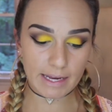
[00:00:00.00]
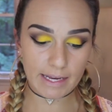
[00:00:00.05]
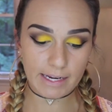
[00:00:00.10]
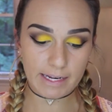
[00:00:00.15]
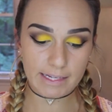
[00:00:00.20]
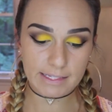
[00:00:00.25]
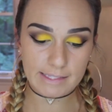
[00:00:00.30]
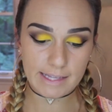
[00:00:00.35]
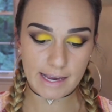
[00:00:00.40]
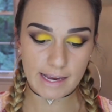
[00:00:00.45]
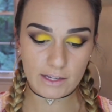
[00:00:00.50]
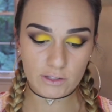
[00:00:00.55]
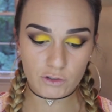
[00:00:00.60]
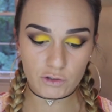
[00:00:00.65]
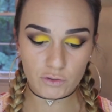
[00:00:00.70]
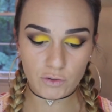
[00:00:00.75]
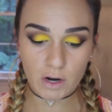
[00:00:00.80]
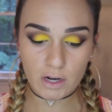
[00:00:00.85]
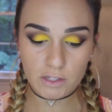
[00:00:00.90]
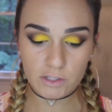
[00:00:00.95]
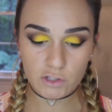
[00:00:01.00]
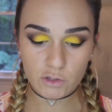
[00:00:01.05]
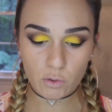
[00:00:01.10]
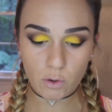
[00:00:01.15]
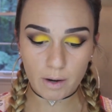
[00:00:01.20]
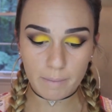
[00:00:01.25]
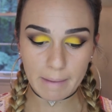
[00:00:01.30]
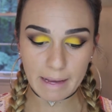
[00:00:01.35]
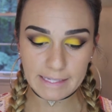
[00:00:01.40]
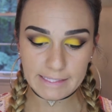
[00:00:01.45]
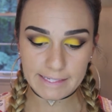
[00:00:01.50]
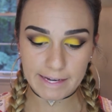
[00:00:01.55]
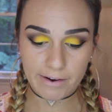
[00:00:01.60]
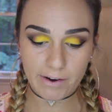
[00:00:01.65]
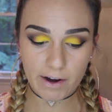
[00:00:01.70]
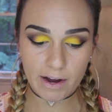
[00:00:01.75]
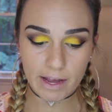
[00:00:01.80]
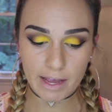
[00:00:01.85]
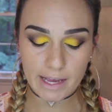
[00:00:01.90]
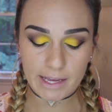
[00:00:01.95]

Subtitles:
It is a drugstore mascara,